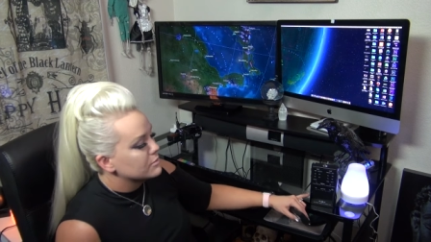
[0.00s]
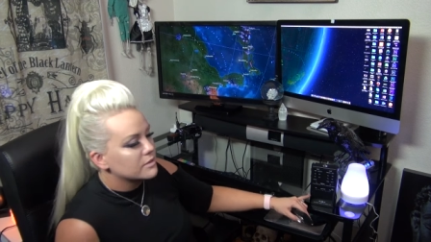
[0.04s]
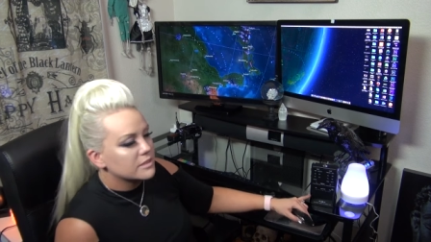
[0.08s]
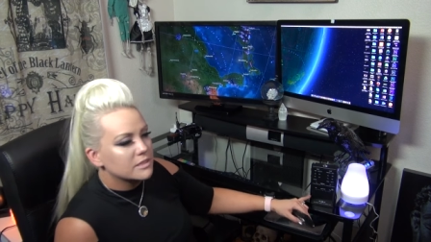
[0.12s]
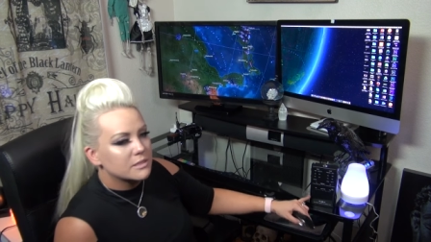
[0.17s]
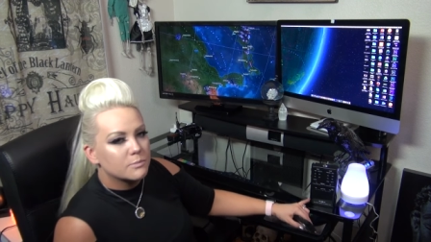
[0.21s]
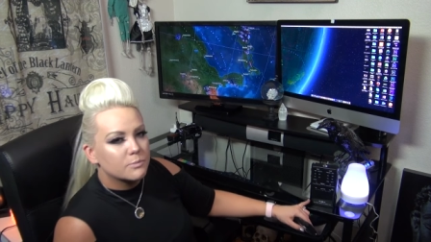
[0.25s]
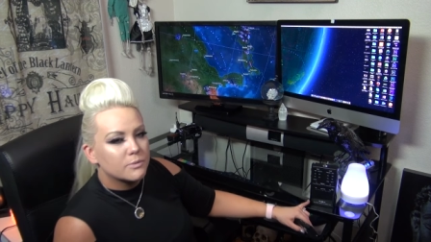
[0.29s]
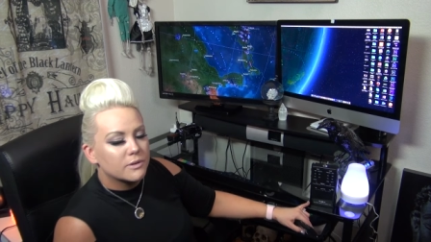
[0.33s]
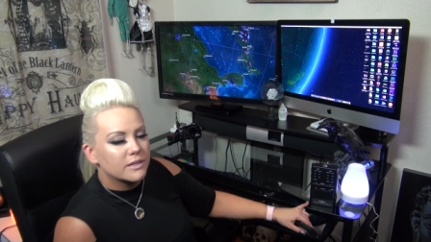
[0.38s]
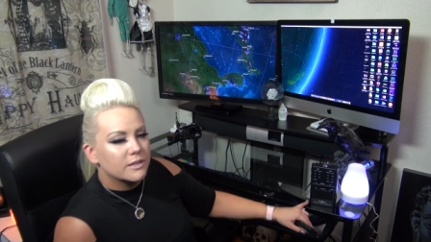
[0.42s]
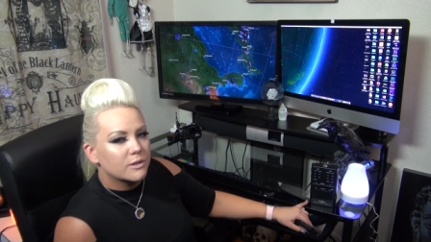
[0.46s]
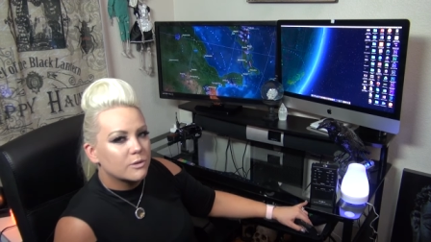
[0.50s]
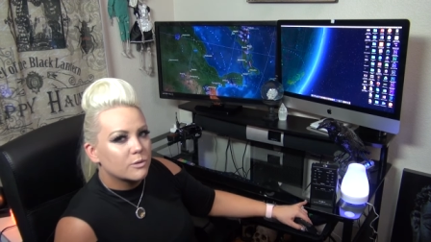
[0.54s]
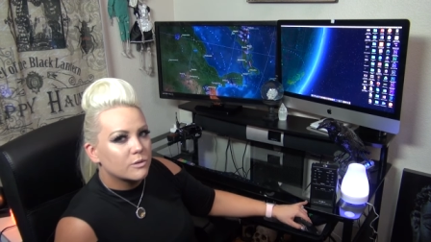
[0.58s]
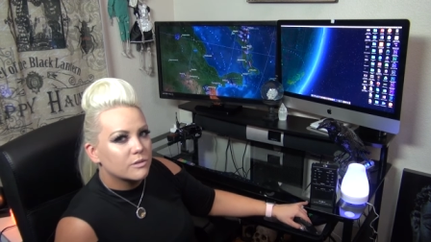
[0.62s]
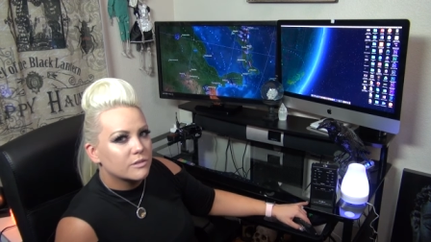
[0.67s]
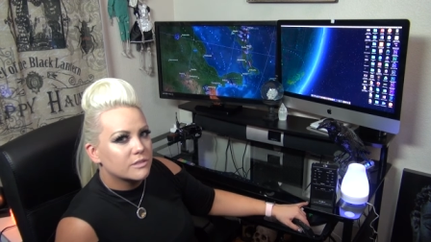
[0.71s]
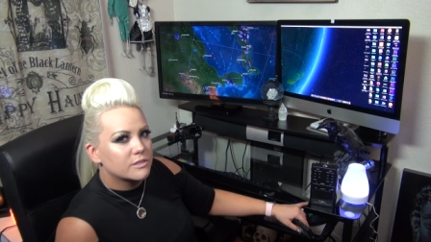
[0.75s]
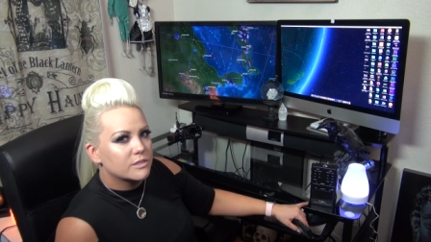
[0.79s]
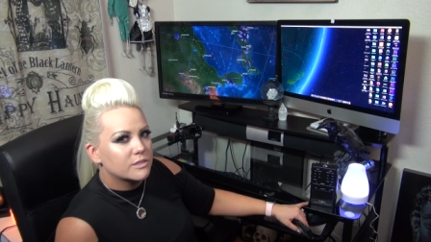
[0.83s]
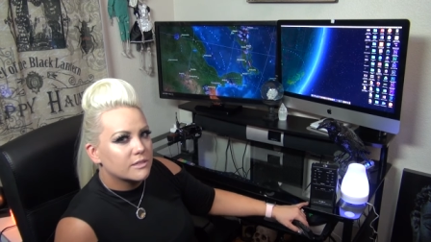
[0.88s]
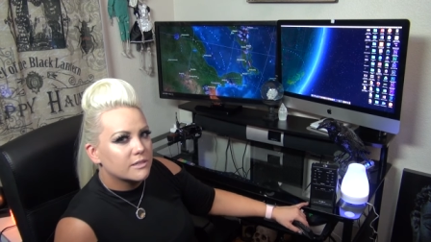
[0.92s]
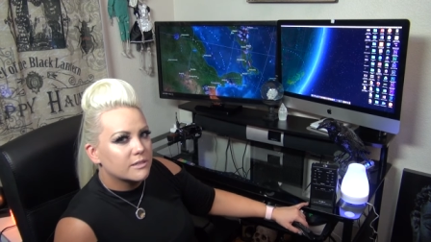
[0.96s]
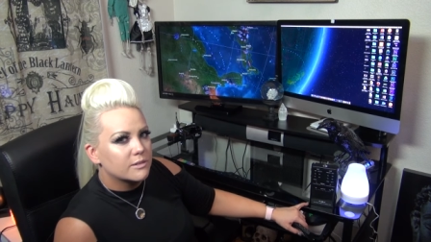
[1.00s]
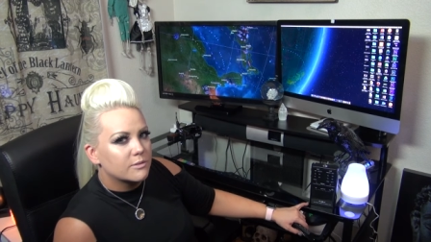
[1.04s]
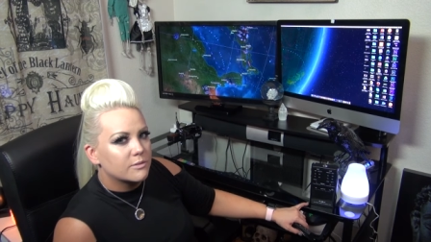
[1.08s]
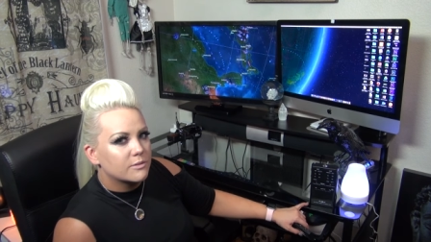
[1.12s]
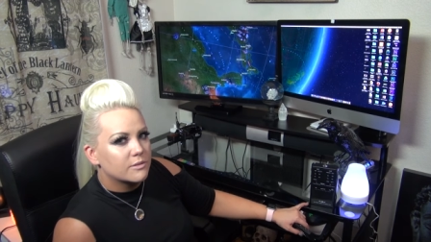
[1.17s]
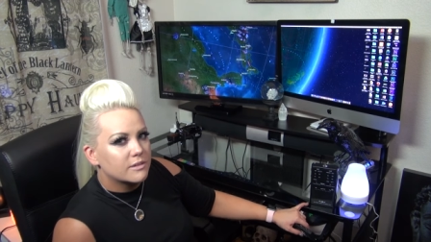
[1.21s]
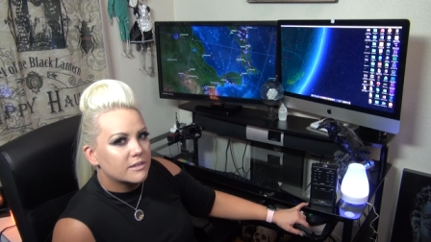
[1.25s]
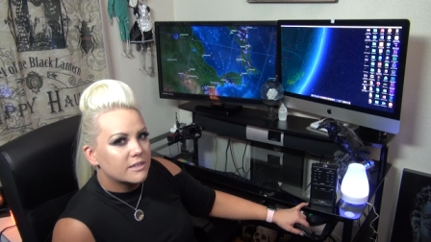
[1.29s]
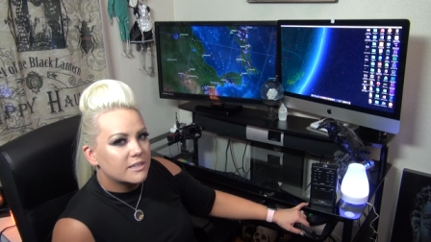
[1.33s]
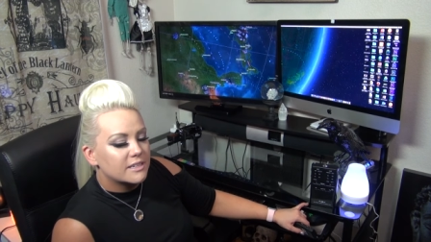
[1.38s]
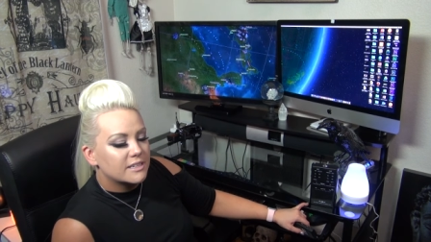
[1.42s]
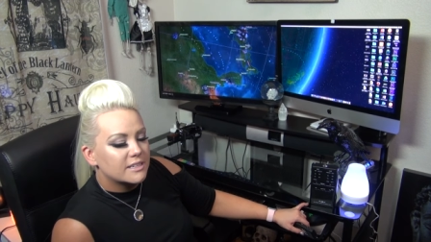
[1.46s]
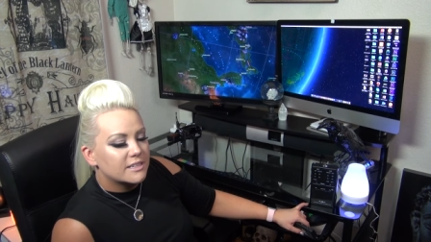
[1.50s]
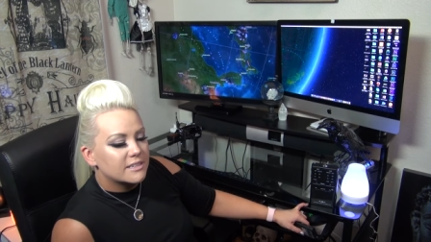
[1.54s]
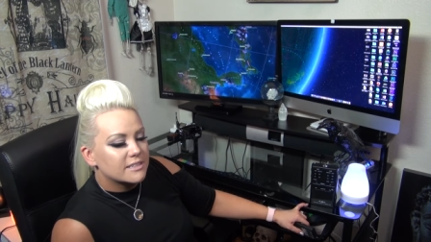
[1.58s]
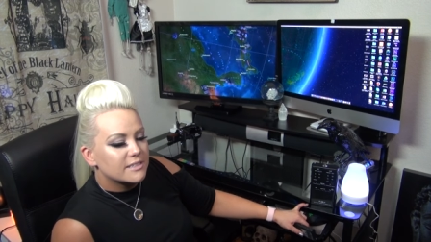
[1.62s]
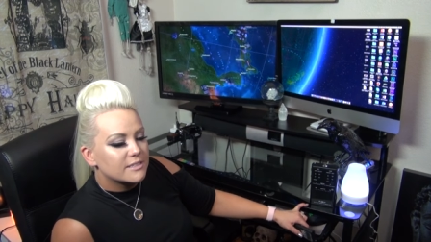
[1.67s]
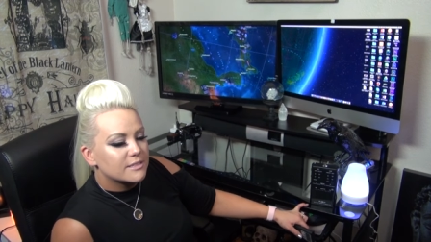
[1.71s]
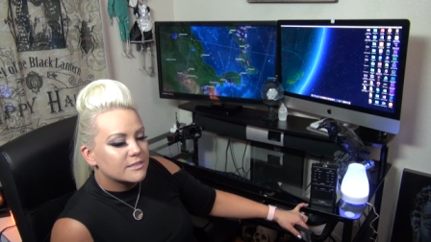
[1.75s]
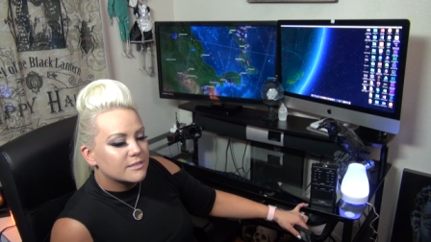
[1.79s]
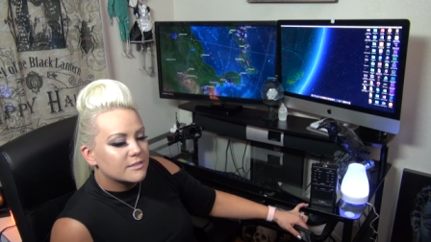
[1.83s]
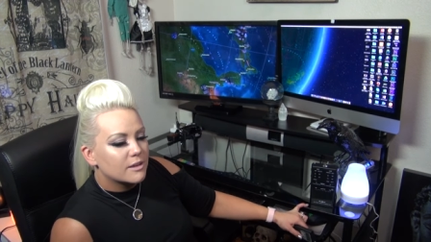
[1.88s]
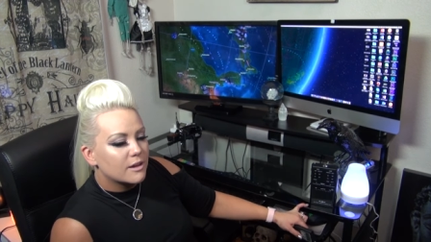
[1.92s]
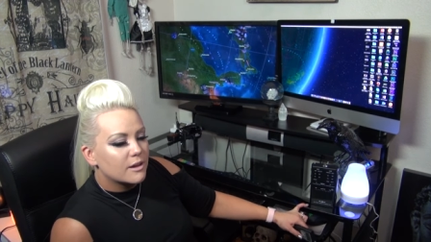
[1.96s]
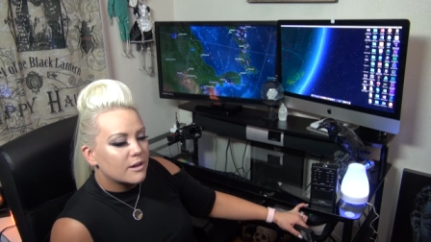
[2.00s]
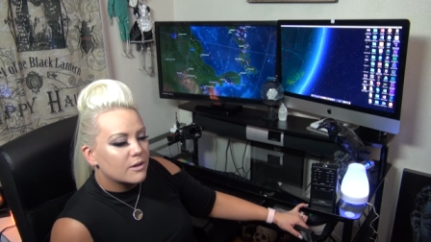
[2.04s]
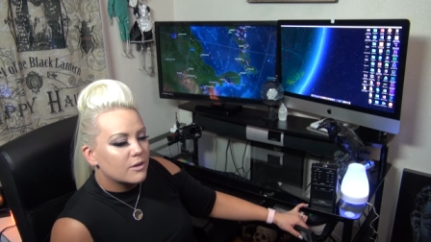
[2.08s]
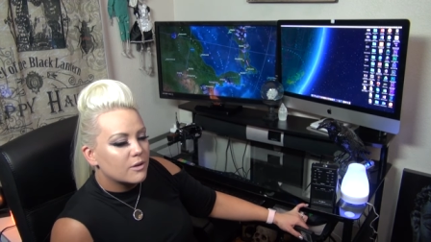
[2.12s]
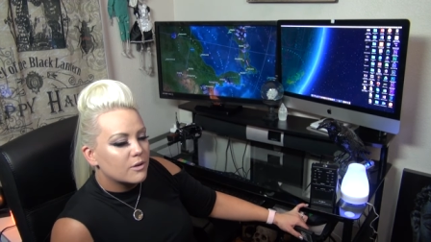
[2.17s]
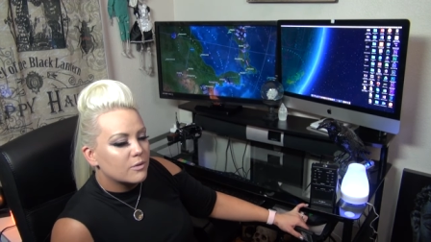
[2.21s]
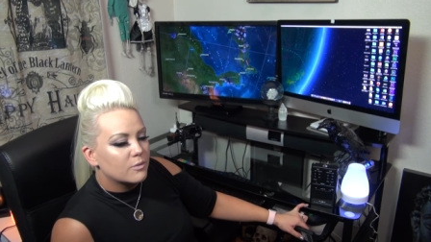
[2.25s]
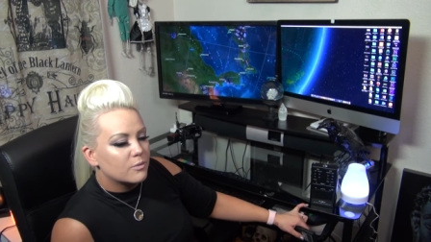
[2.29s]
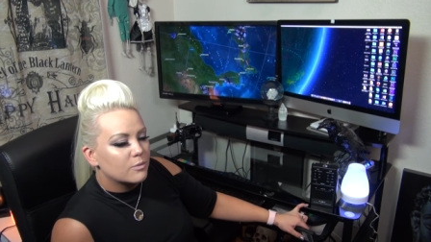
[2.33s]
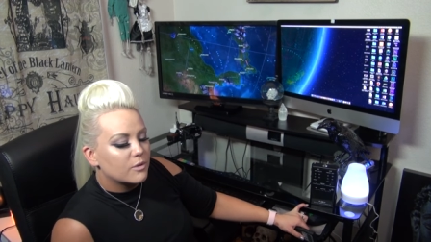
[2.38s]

one's pretty cool too. So